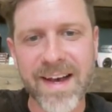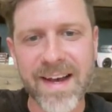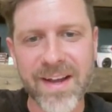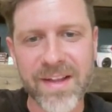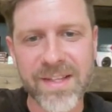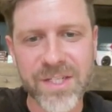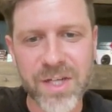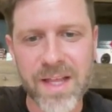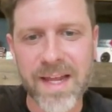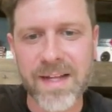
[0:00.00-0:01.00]
got this
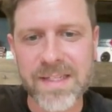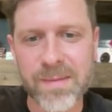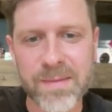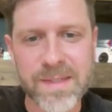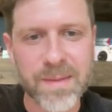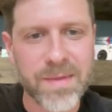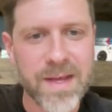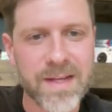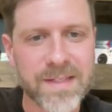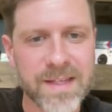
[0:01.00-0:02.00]
shot, laid out some
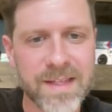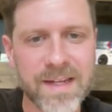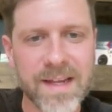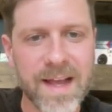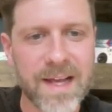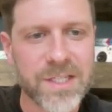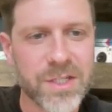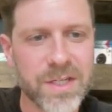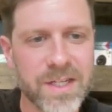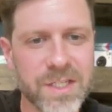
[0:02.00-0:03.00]
things, and then asked
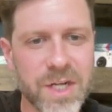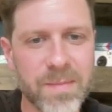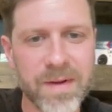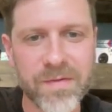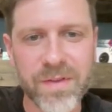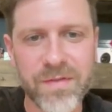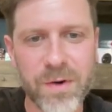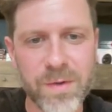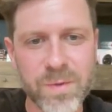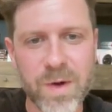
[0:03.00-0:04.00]
Jillian to jump in for the
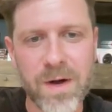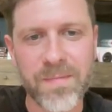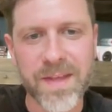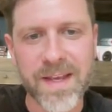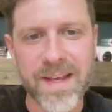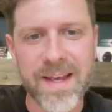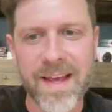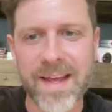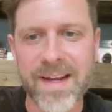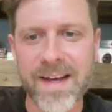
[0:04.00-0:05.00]
photo as well.
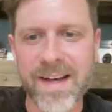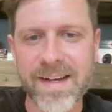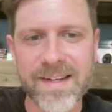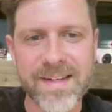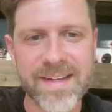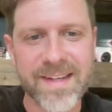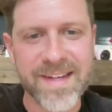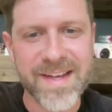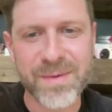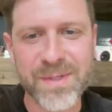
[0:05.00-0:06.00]
And
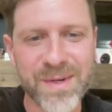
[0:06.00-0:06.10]
it was